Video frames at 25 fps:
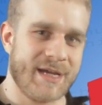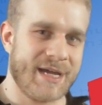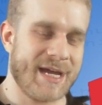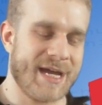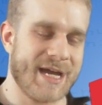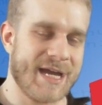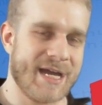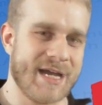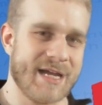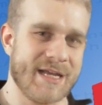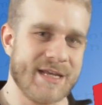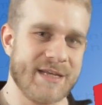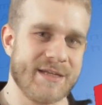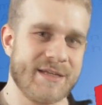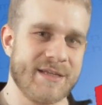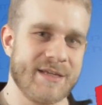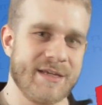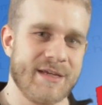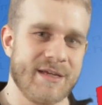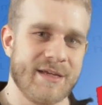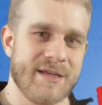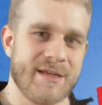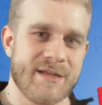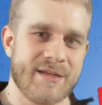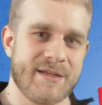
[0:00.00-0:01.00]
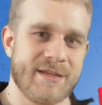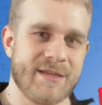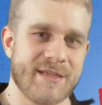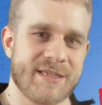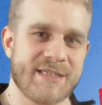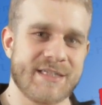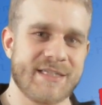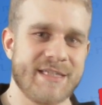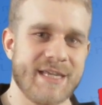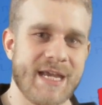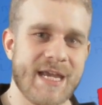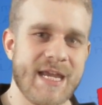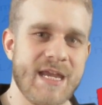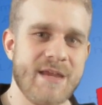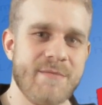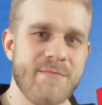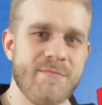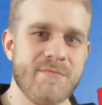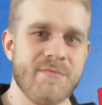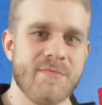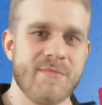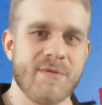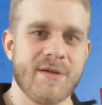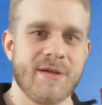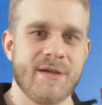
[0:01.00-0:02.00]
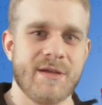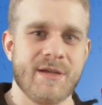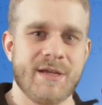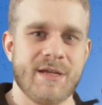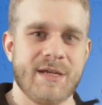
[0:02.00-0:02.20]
and the same